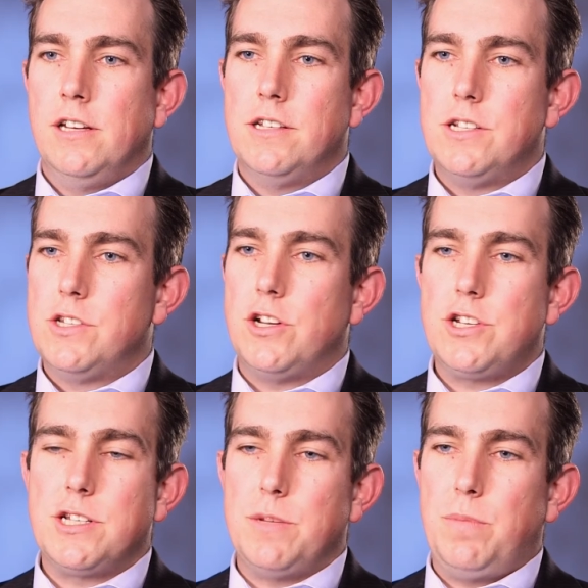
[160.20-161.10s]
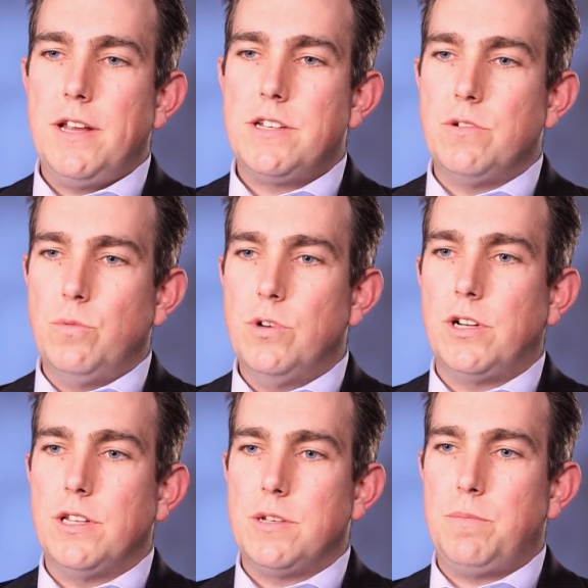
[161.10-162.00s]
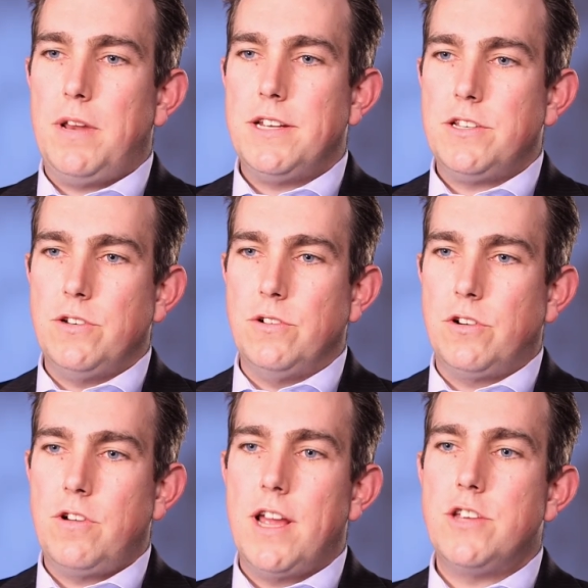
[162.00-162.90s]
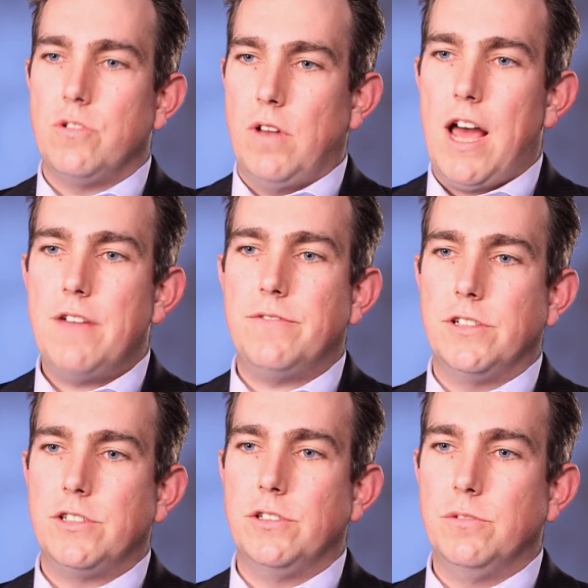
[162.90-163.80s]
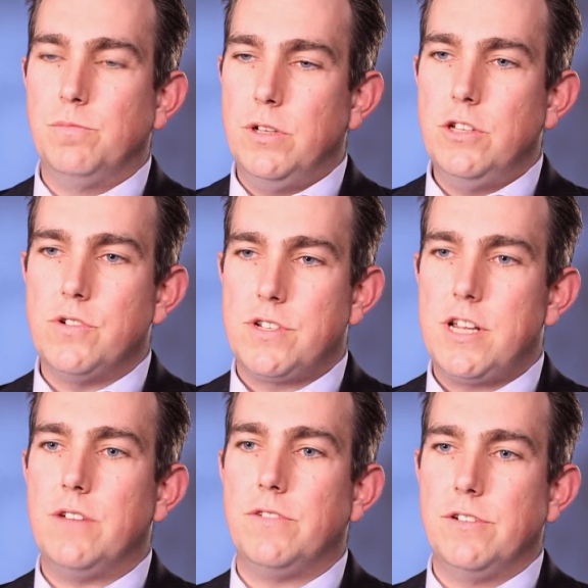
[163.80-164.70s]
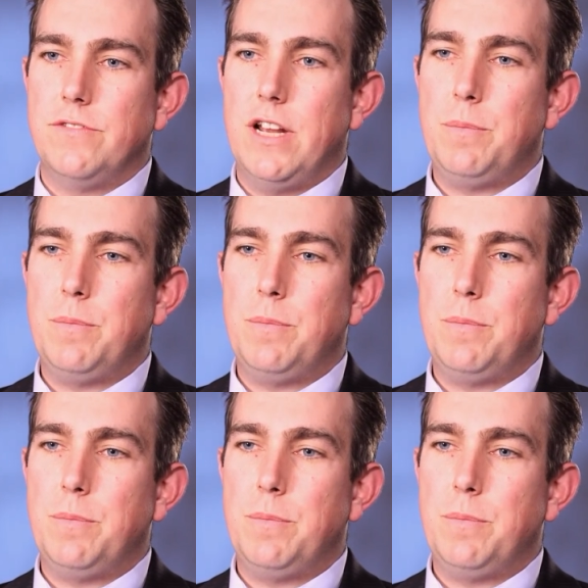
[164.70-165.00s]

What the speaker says: This is not just a place to work, it's a place to create your life and to build yourself and develop